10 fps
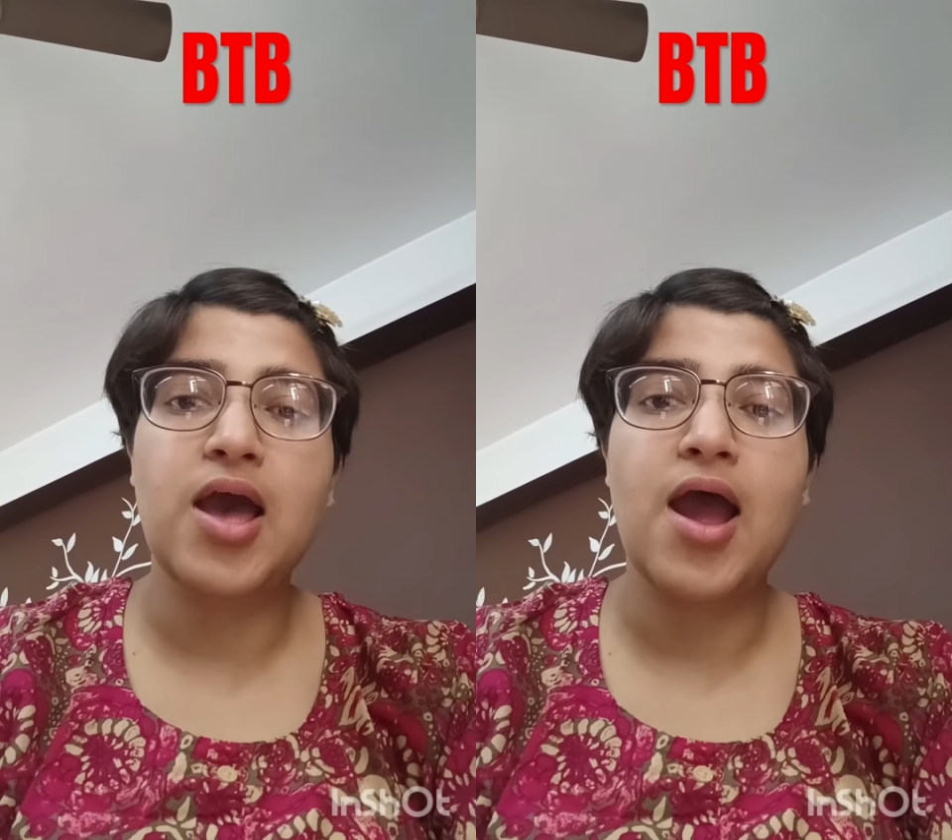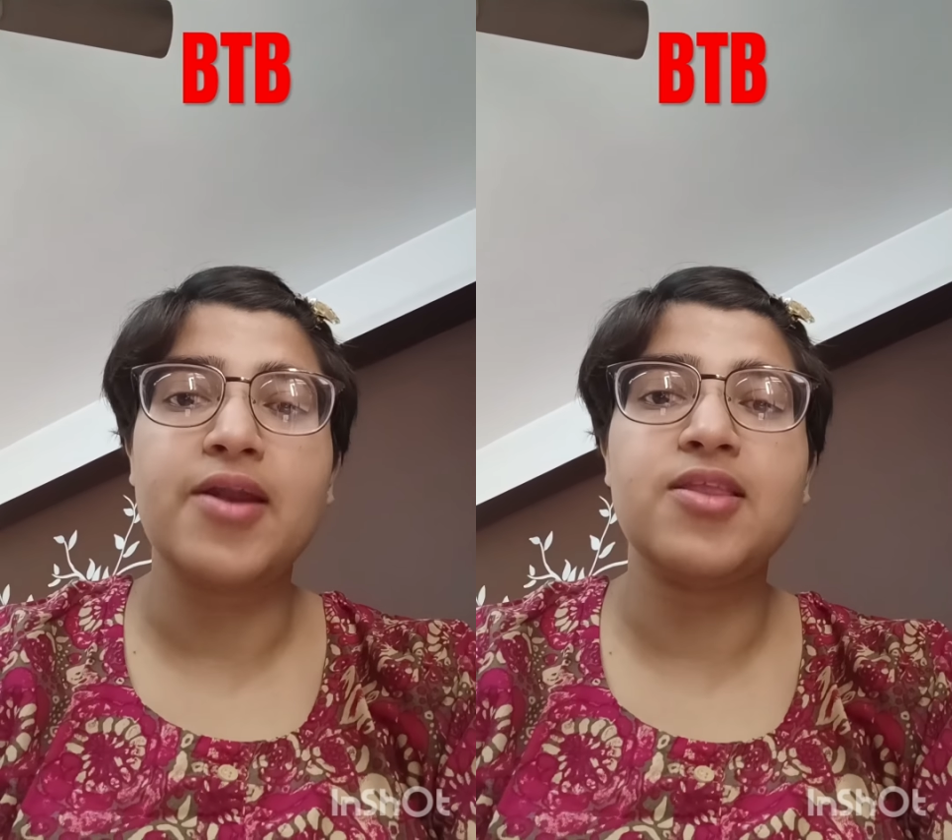
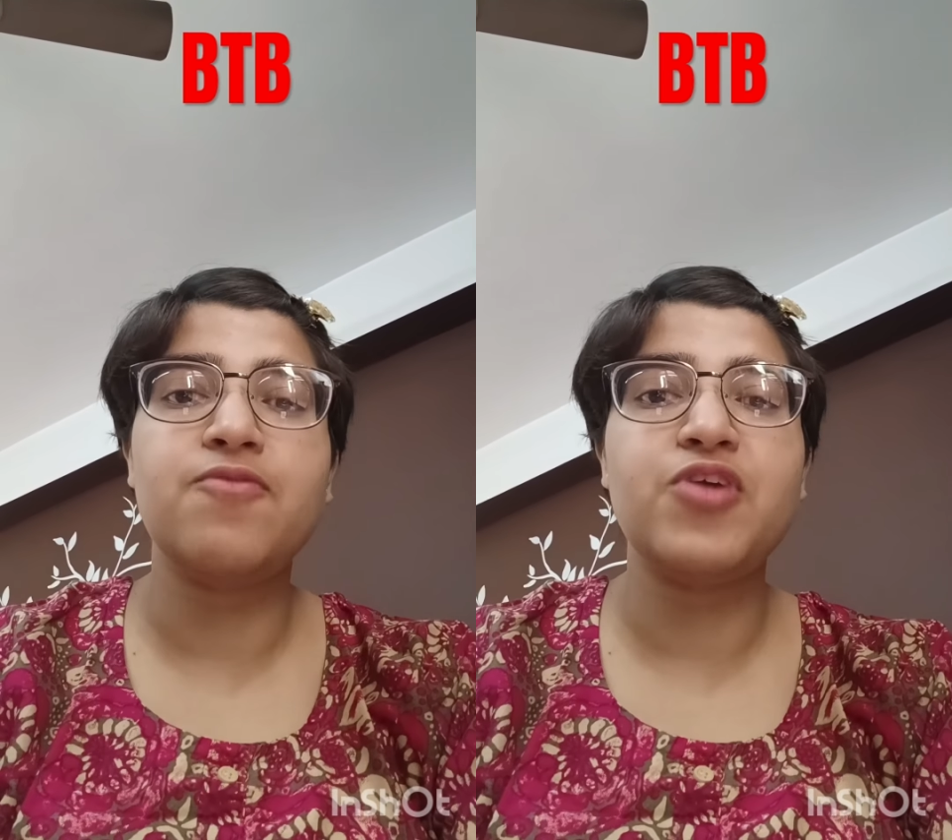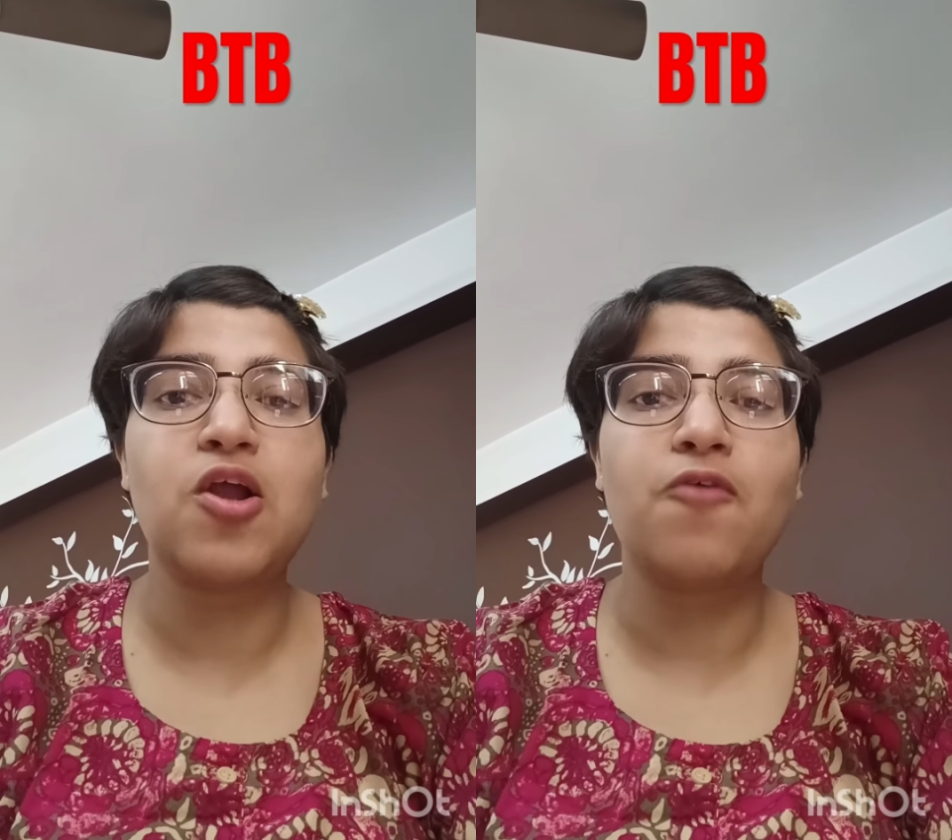and the
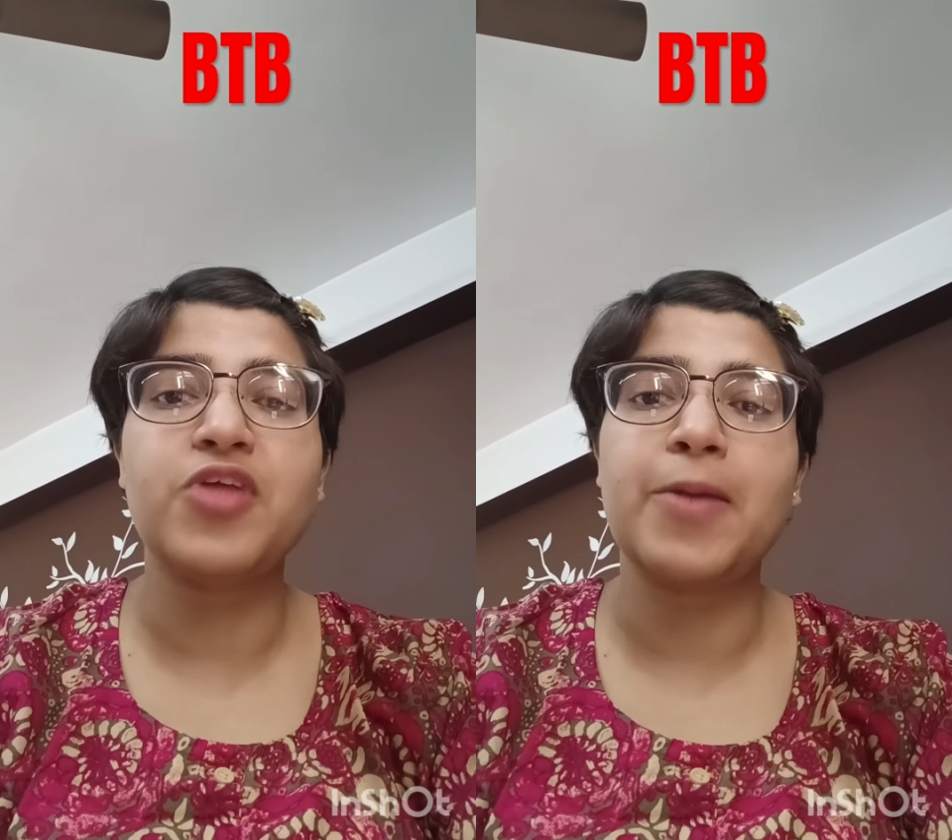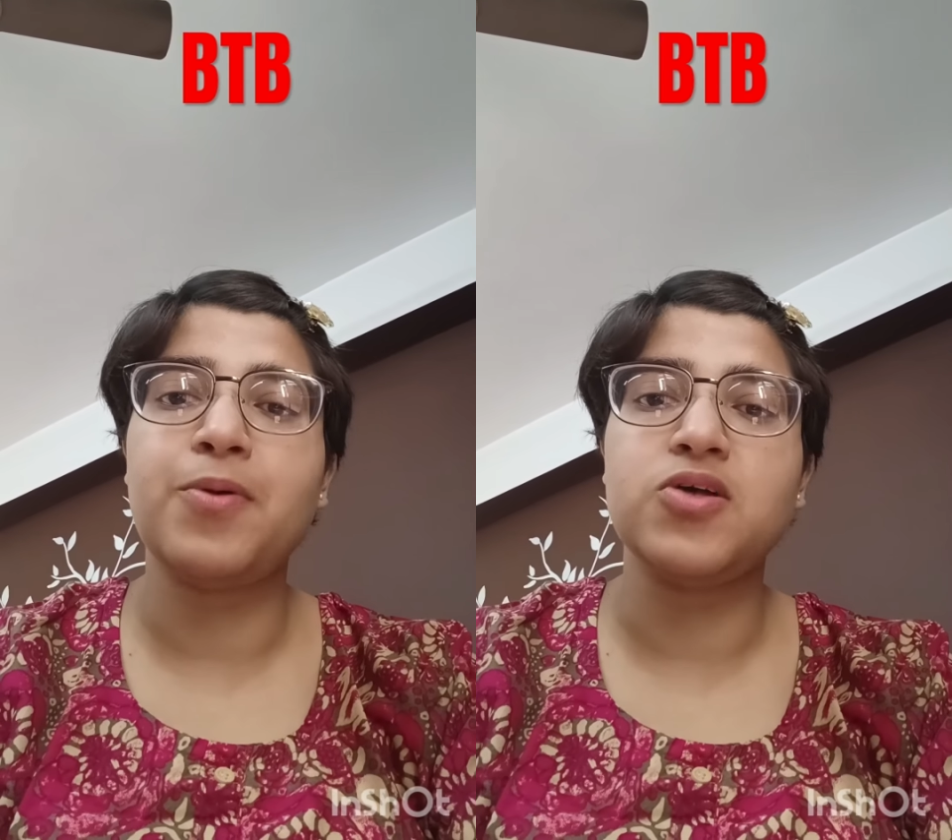will of
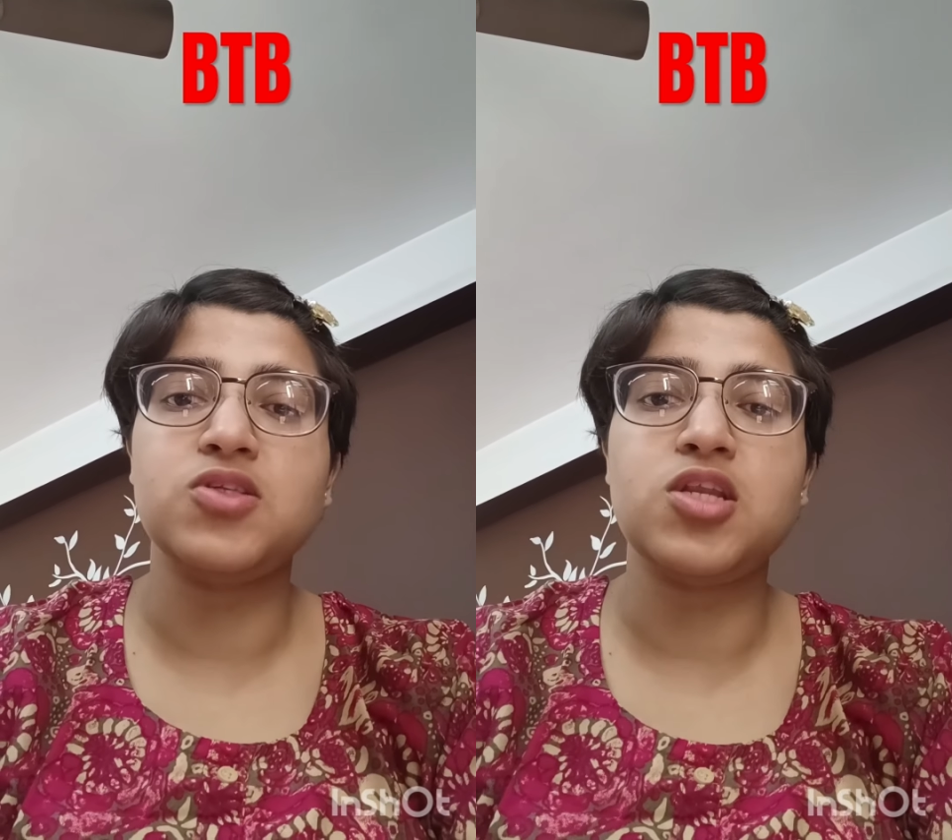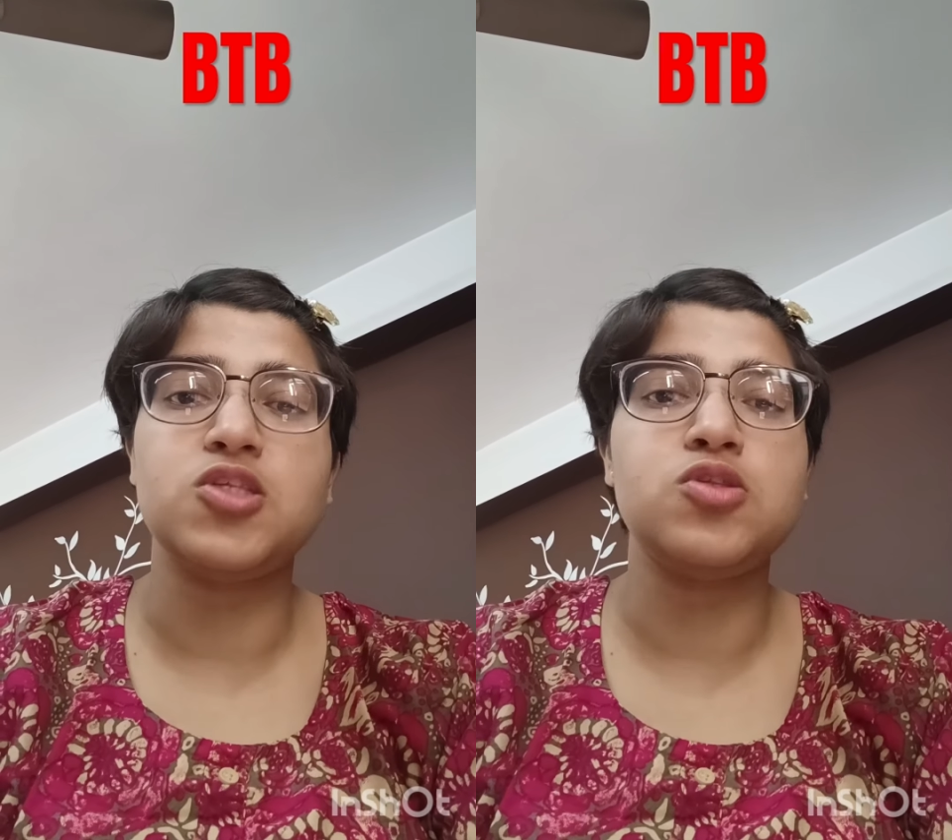that
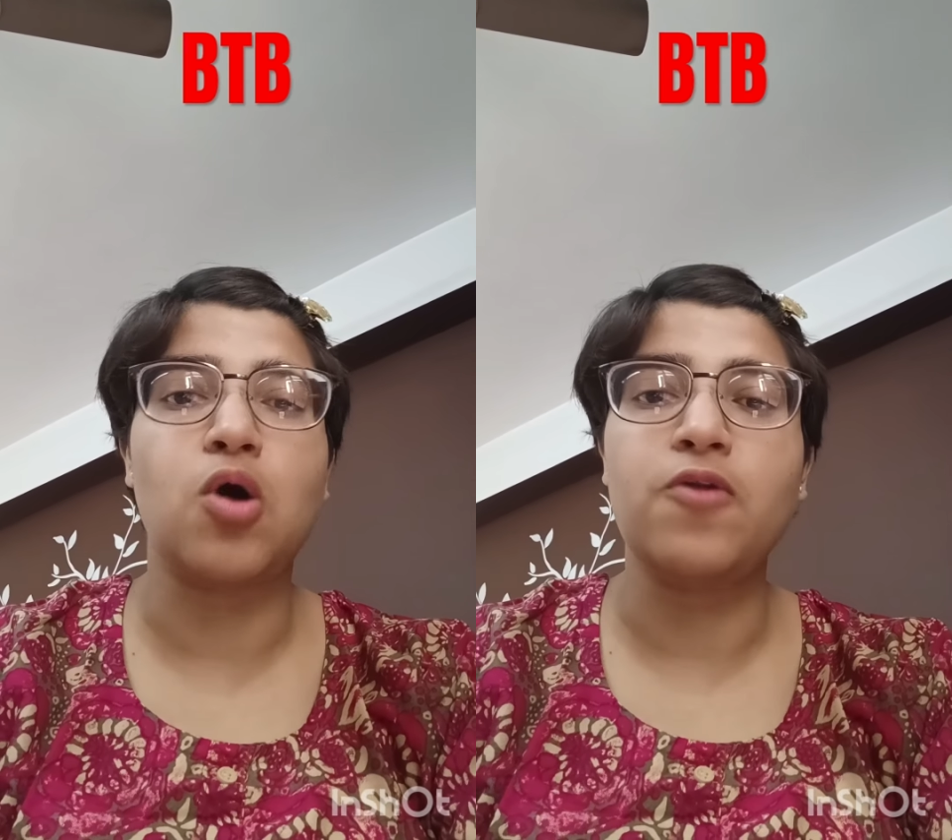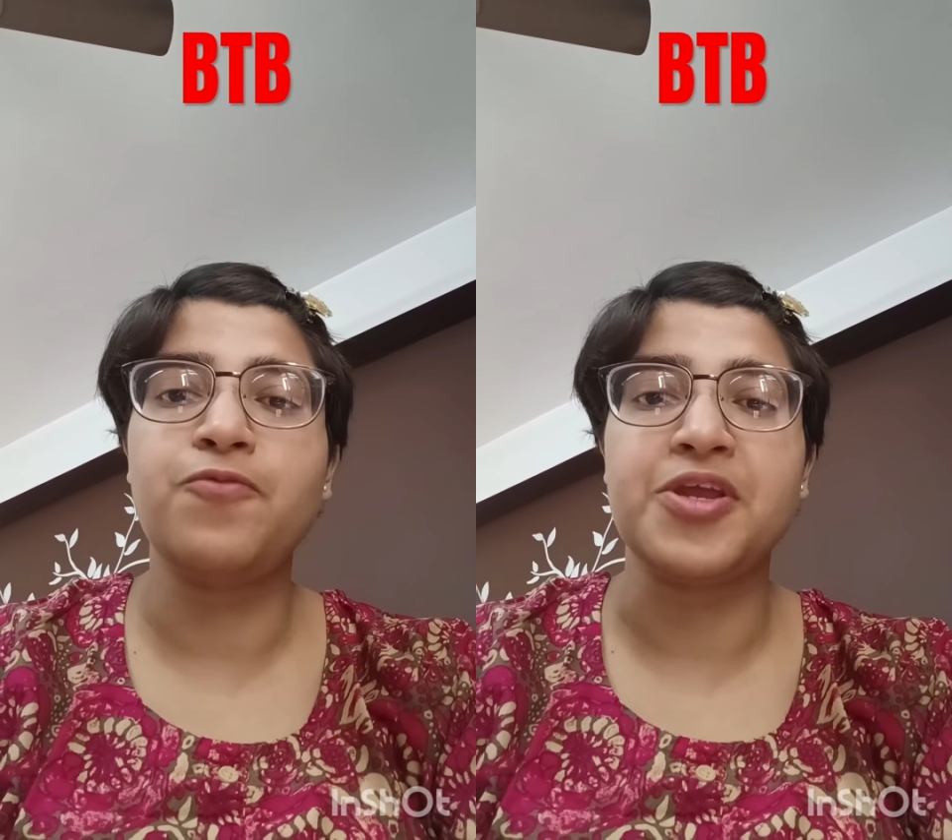person is
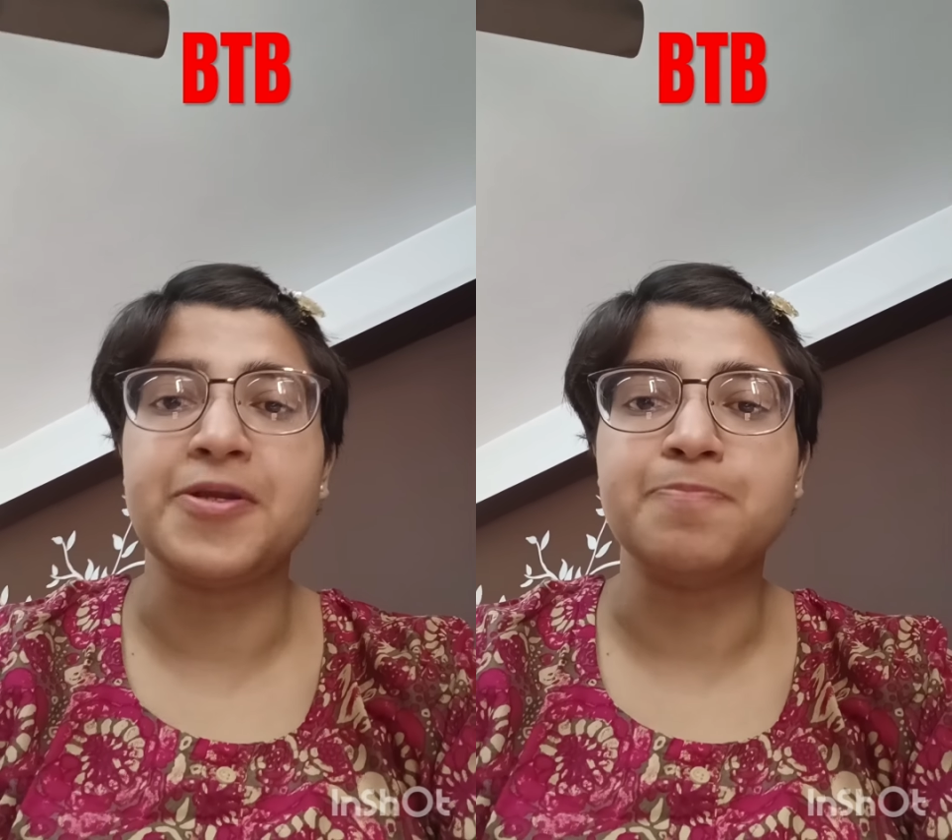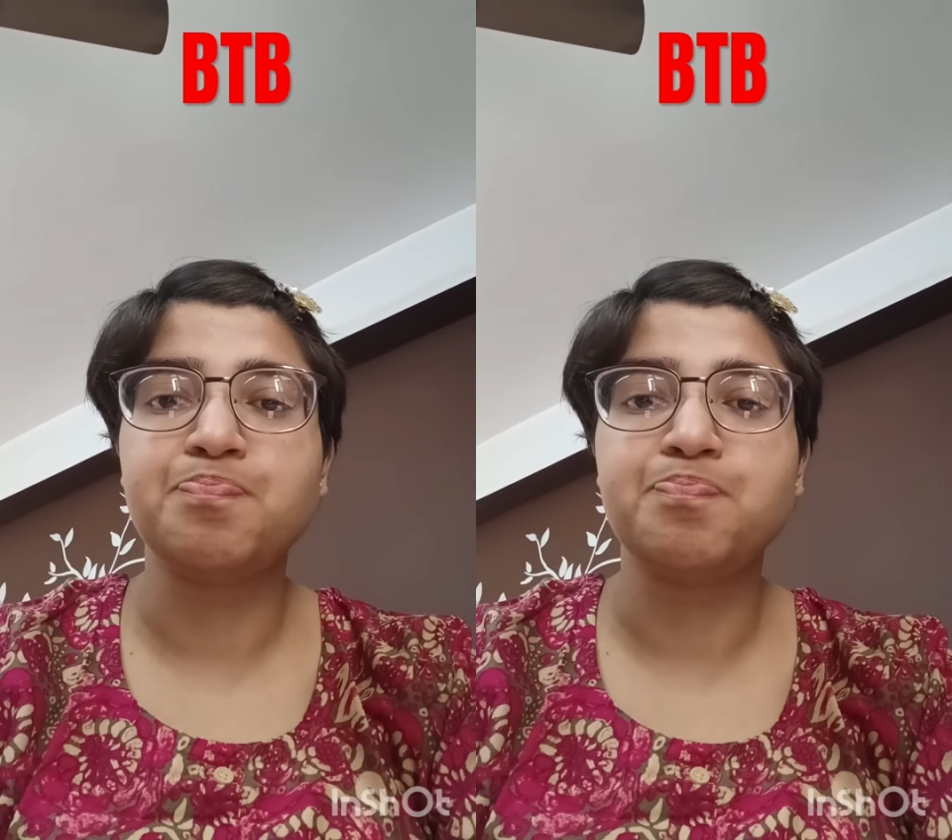not free.